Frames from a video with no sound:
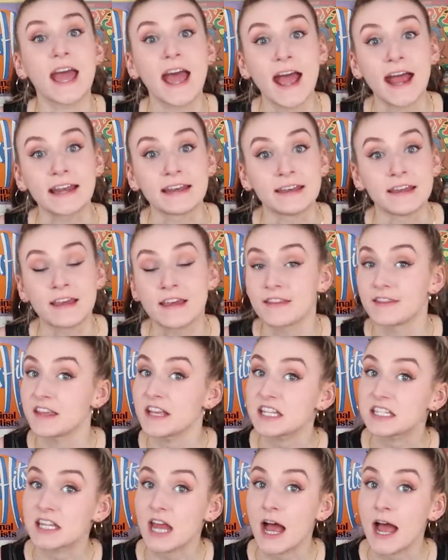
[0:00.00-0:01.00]
again.
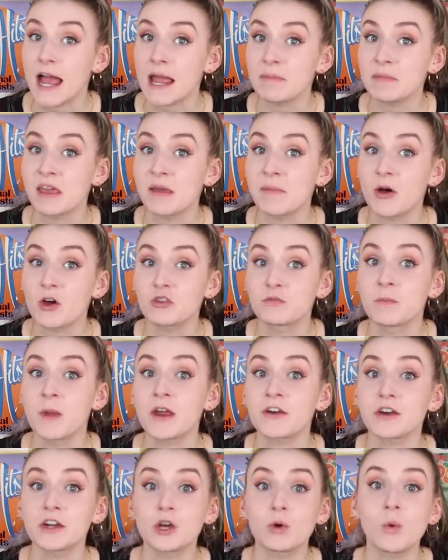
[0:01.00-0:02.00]
This time, they both
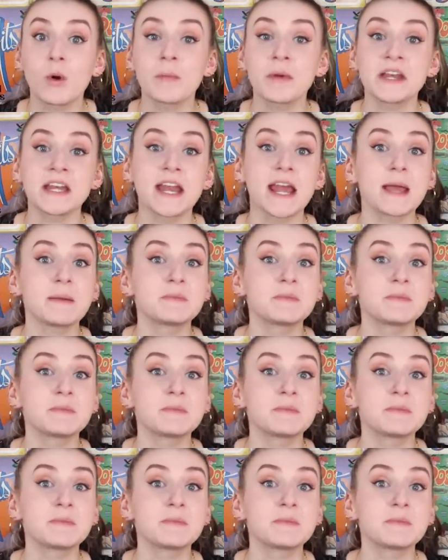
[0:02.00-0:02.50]
married a woman